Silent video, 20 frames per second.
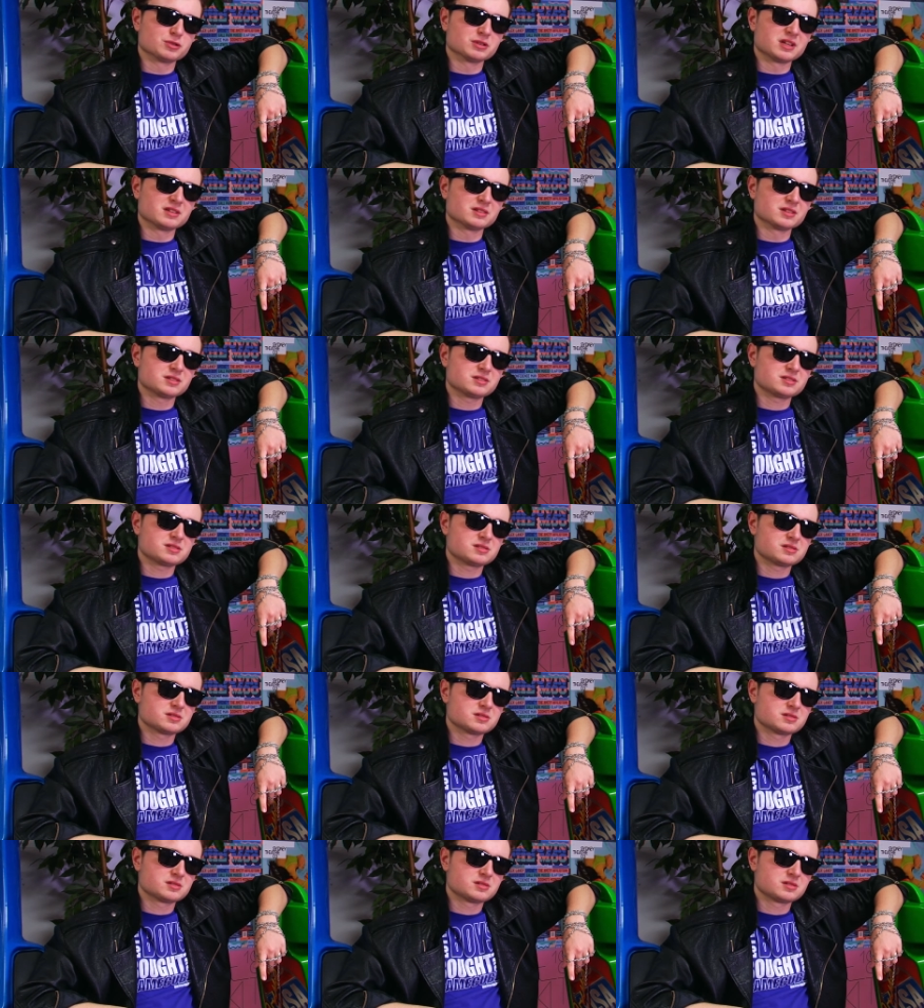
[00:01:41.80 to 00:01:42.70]
Relentless.
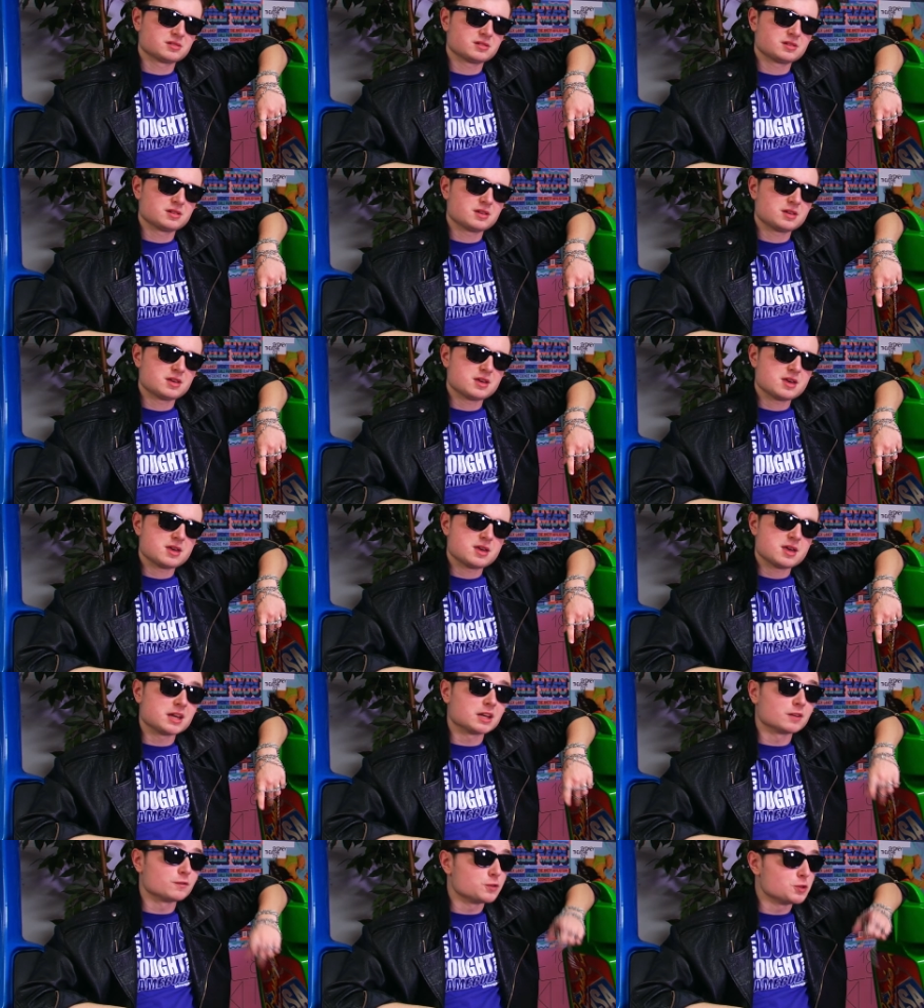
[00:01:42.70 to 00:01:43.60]

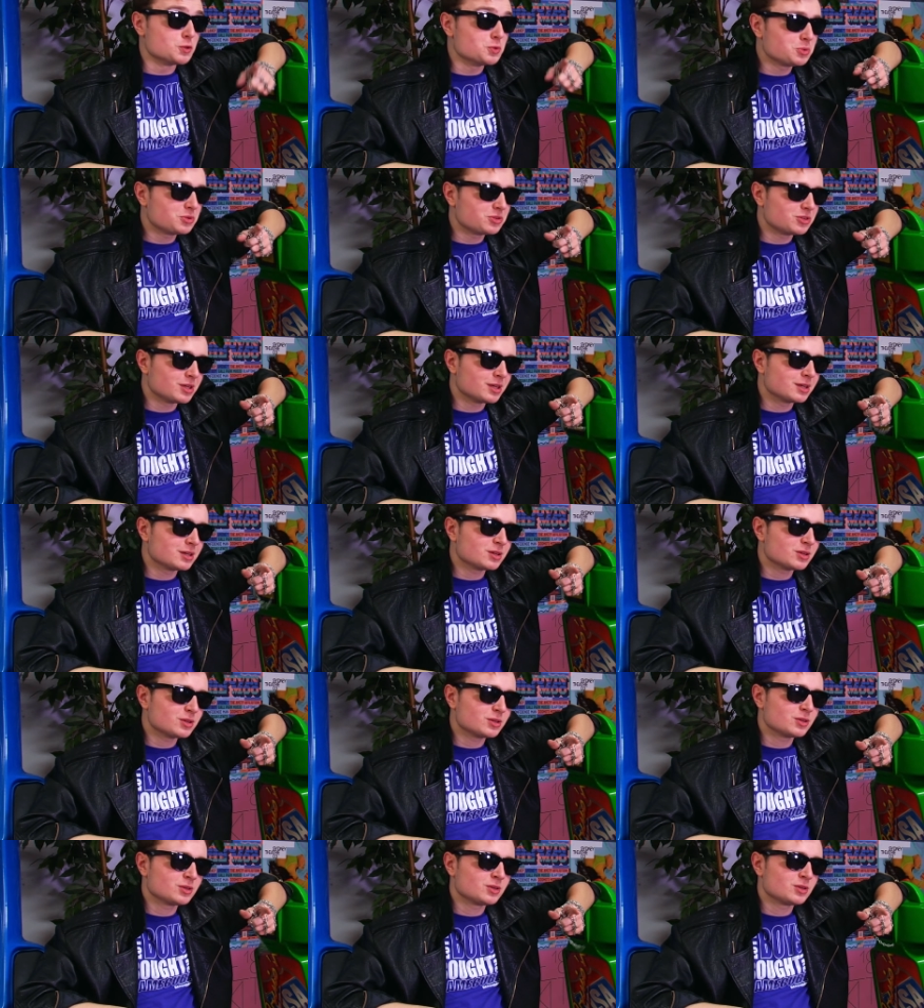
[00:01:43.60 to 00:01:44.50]
And if you think
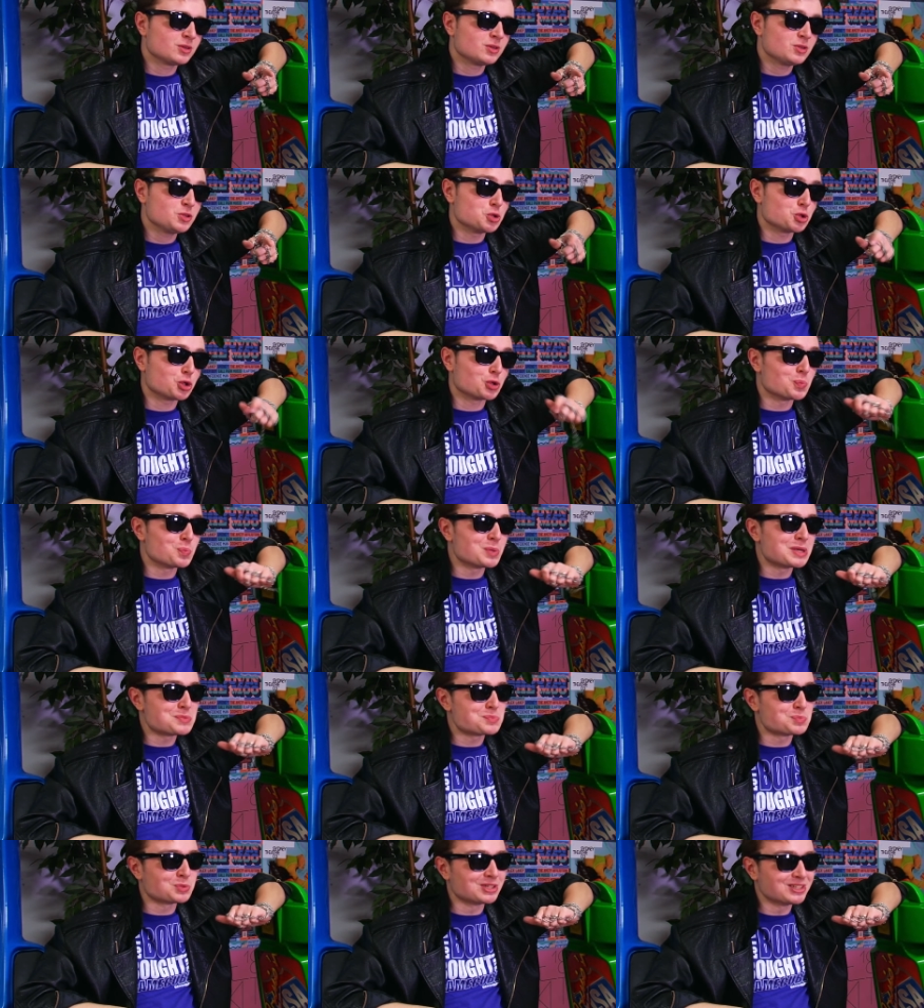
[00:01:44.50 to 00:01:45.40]
you can
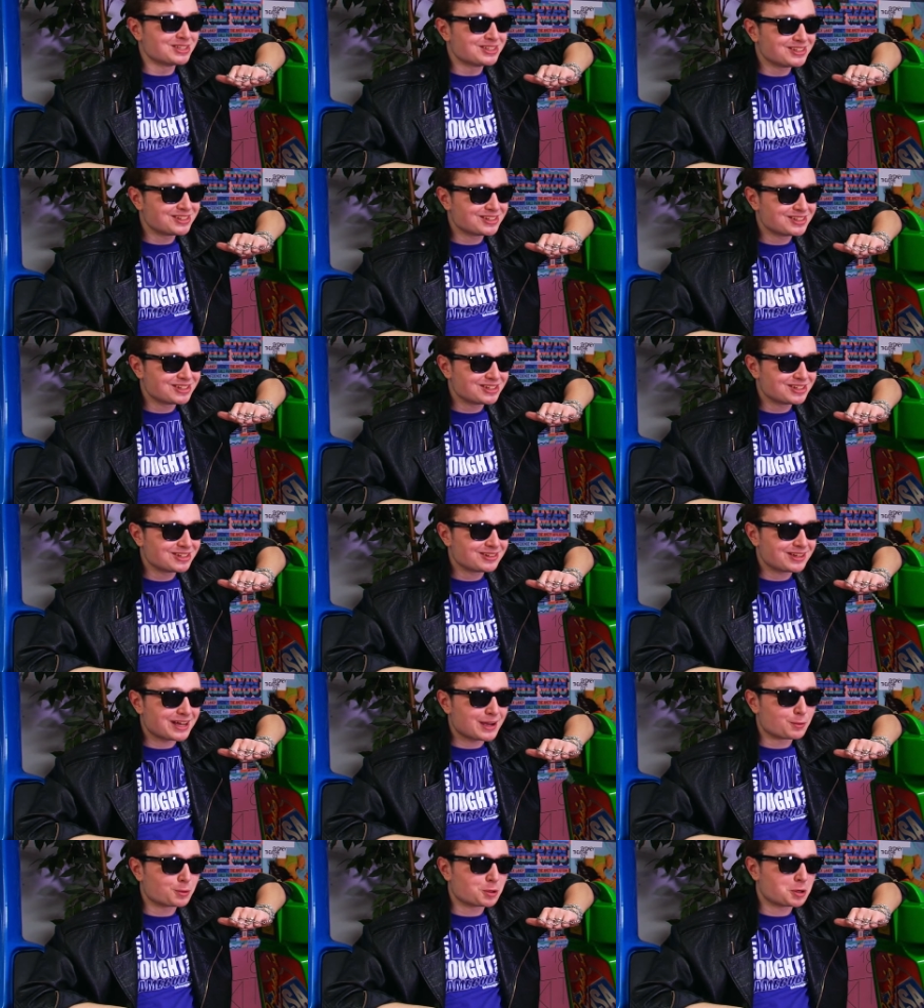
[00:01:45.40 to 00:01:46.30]
beat me
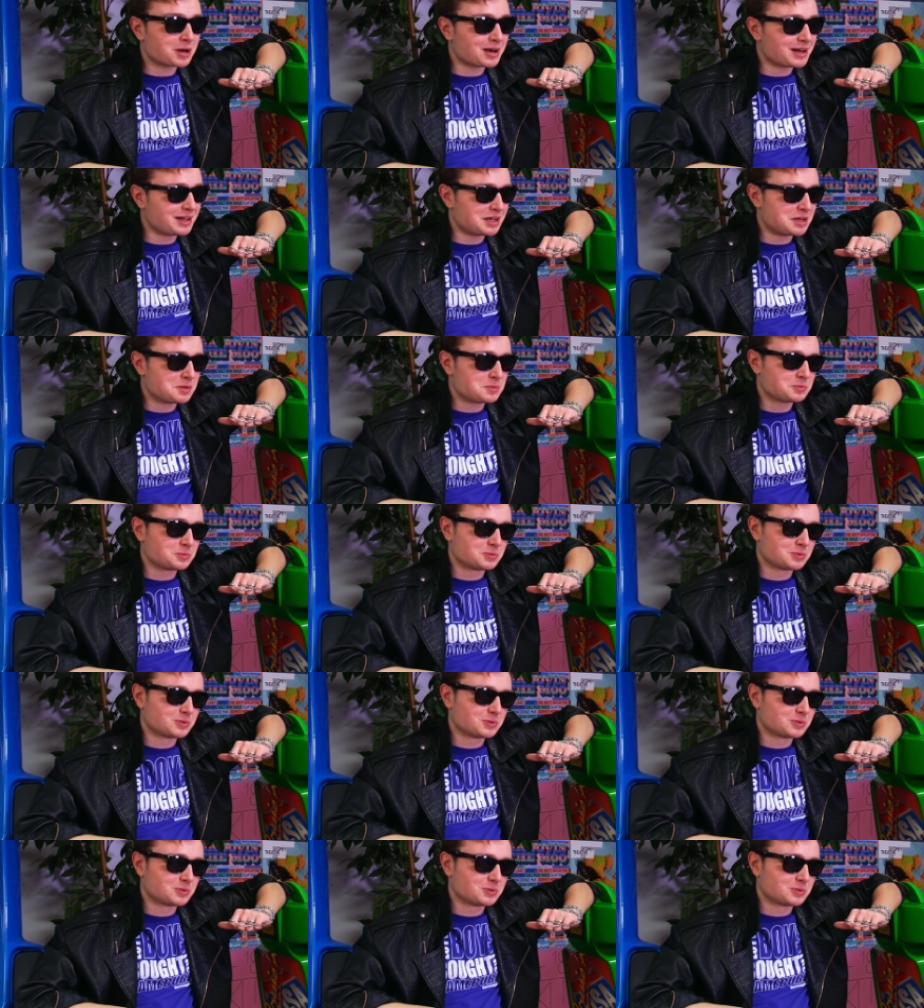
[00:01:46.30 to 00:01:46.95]
at where I am,